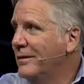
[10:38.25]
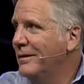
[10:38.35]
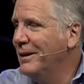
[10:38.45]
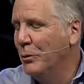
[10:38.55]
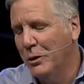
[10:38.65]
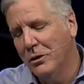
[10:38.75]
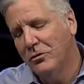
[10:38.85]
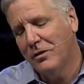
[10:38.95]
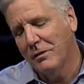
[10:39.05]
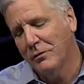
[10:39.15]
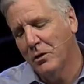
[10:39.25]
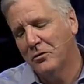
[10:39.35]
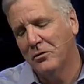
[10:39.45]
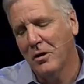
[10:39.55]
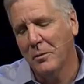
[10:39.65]
You know, we use that verse
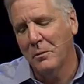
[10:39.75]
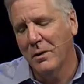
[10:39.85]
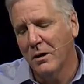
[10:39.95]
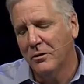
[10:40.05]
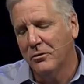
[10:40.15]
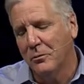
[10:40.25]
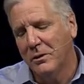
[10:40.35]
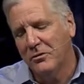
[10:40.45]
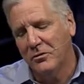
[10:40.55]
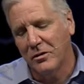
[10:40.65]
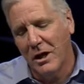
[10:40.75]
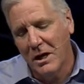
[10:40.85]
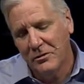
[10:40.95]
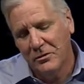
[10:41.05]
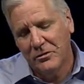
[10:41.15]
to talk about marriage or business
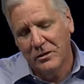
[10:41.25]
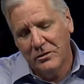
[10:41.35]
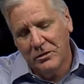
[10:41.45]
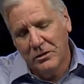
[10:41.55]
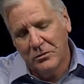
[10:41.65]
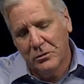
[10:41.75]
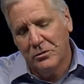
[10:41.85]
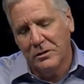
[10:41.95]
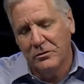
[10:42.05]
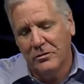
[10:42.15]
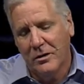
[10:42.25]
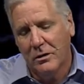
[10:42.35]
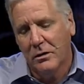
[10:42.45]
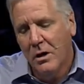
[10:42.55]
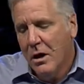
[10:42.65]
alliances, and it's a good truth to
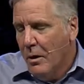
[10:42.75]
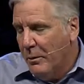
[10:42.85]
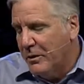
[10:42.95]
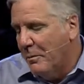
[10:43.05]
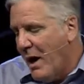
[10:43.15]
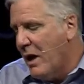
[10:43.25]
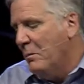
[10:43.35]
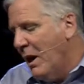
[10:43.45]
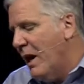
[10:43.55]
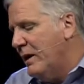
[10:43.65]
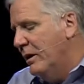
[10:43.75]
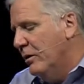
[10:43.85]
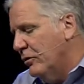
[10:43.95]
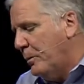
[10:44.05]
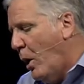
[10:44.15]
consider. But the bottom line here
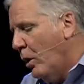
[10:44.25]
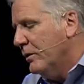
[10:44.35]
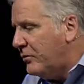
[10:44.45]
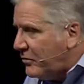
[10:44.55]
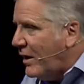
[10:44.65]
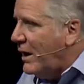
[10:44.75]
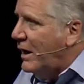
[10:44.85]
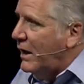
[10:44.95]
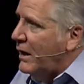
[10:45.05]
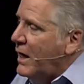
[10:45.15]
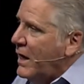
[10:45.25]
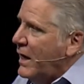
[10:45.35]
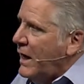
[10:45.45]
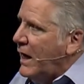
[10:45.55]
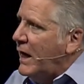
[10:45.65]
is Paul is saying
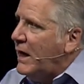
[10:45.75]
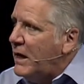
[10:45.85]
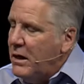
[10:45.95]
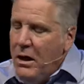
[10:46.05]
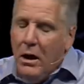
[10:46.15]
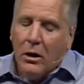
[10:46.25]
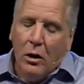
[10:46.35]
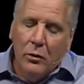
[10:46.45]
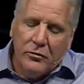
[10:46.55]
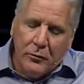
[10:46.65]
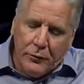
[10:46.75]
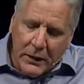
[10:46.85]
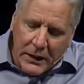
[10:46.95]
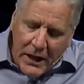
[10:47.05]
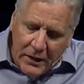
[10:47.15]
any close
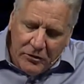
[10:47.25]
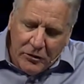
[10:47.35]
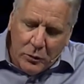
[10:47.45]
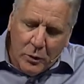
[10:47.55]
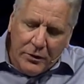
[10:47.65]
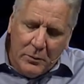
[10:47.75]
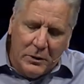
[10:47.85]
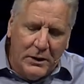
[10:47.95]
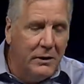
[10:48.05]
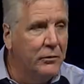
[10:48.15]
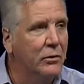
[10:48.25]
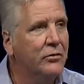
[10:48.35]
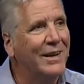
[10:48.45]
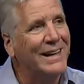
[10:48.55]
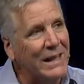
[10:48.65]
affiliation with unbelievers
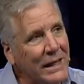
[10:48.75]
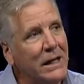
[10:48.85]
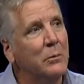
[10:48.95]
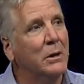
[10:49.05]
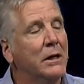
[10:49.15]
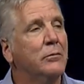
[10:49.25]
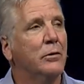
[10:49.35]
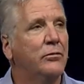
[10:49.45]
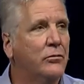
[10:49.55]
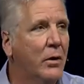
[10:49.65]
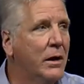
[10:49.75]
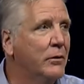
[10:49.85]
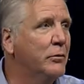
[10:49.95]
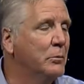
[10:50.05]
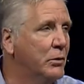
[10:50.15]
can lead a believer astray
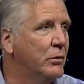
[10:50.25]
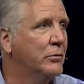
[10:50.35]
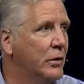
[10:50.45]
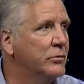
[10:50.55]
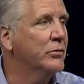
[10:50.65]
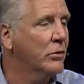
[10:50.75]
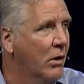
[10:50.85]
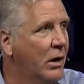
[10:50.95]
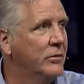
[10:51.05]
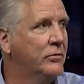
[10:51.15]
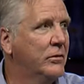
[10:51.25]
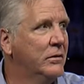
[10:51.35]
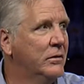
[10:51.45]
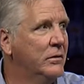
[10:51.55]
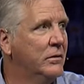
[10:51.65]
from pure devotion to Christ.
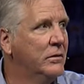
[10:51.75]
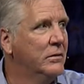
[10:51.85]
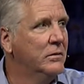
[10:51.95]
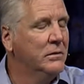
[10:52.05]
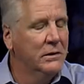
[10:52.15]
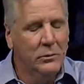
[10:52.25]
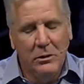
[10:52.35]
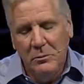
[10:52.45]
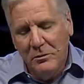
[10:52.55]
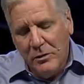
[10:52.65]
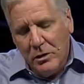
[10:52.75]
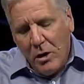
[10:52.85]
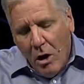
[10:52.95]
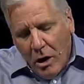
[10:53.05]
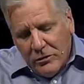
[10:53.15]
And we need to be very
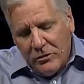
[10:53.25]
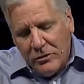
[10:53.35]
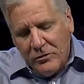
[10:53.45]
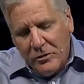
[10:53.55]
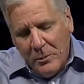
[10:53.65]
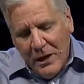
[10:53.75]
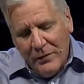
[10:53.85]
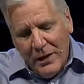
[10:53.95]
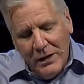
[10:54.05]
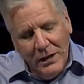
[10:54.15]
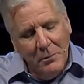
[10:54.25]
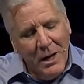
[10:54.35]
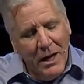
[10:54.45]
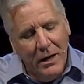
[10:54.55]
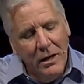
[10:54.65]
cautious about that.
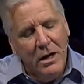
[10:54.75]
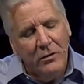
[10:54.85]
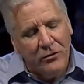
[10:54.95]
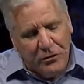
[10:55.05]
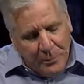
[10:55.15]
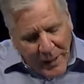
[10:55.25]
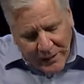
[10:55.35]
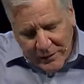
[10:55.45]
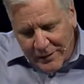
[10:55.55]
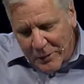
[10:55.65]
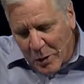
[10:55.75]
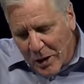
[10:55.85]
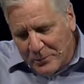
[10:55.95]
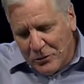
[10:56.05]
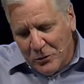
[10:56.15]
Nehemiah suspected they were
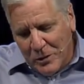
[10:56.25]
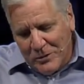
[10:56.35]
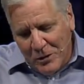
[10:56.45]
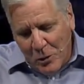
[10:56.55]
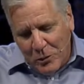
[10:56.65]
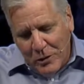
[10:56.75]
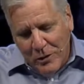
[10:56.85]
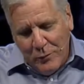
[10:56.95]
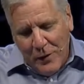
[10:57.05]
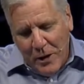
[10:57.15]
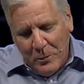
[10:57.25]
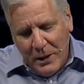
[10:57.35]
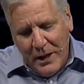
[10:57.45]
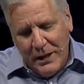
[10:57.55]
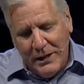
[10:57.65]
up to no good, foul
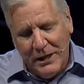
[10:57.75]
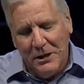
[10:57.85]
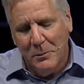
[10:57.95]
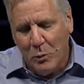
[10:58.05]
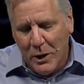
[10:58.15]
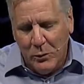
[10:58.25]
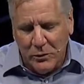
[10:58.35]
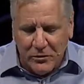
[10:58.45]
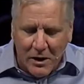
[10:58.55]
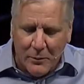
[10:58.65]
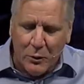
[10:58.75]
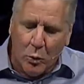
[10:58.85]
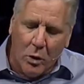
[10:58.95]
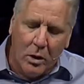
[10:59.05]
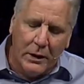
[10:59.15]
play. Getting him away would stop the work.